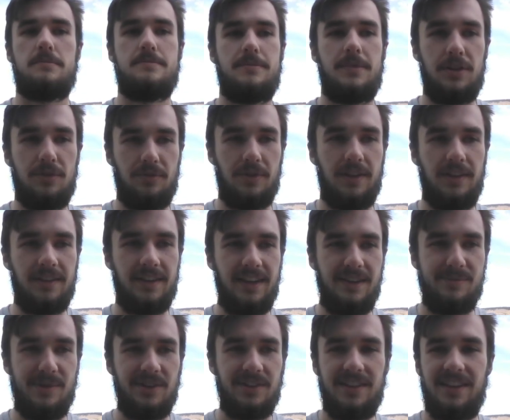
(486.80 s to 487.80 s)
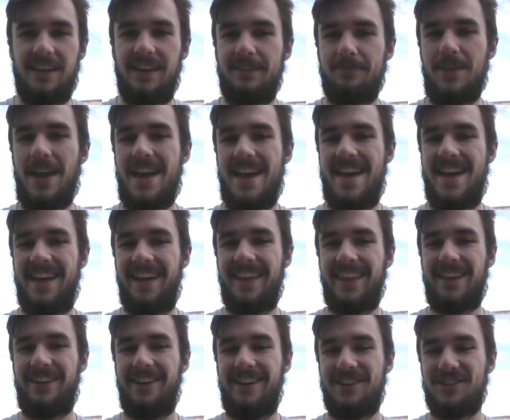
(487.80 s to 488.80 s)
That's funny. It came out to that.
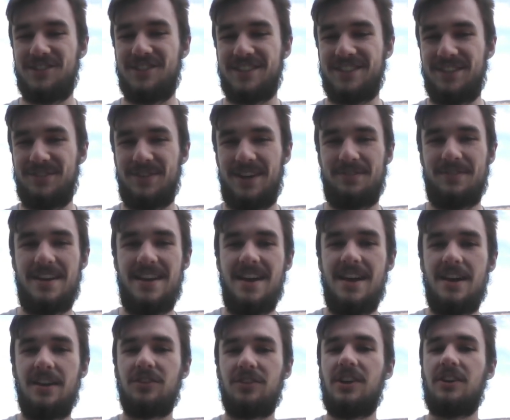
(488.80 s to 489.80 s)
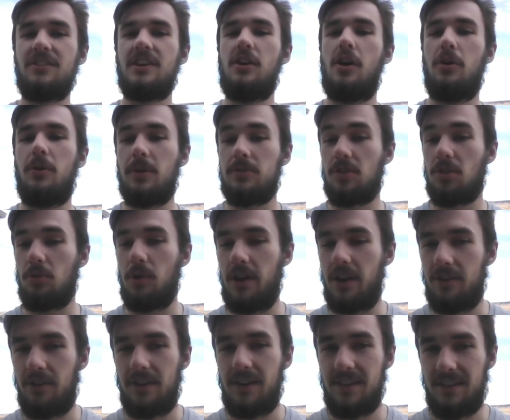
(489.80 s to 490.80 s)
365. So now they owe us
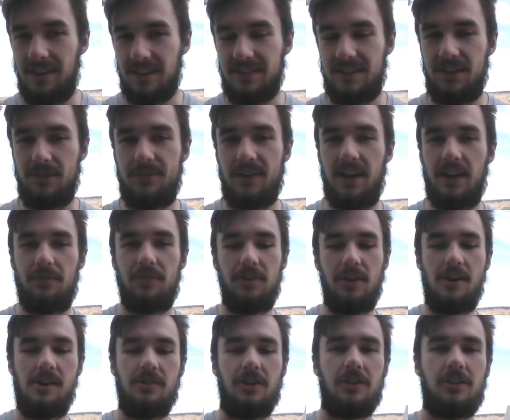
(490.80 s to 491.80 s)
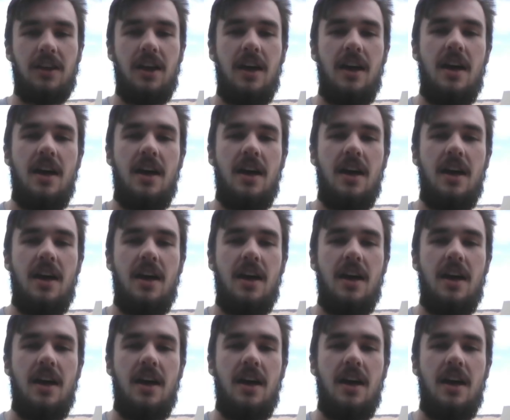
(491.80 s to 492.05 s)
$365.